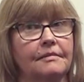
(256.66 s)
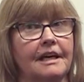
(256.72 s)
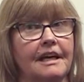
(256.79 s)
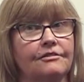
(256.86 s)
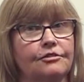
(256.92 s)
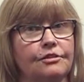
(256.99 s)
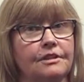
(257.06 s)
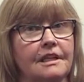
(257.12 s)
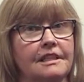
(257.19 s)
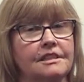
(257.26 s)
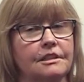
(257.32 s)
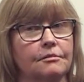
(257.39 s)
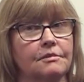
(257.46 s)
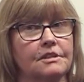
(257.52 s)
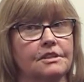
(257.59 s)
After
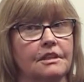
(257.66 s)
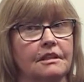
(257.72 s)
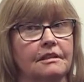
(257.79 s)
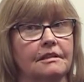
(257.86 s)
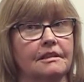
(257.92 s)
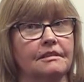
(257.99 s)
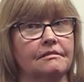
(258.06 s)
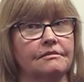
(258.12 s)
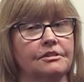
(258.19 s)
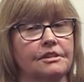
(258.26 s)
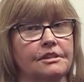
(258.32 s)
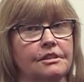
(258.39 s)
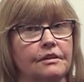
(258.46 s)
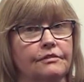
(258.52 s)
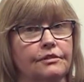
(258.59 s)
testing was done, they
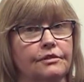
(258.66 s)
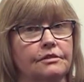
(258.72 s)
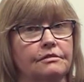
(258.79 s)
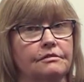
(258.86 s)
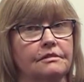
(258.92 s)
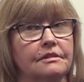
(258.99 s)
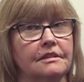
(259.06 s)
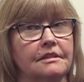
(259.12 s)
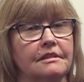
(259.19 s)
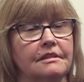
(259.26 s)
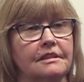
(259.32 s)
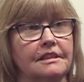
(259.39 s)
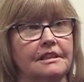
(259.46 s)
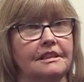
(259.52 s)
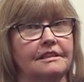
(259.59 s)
discovered
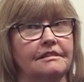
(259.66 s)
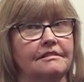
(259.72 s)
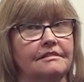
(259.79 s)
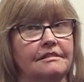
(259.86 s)
the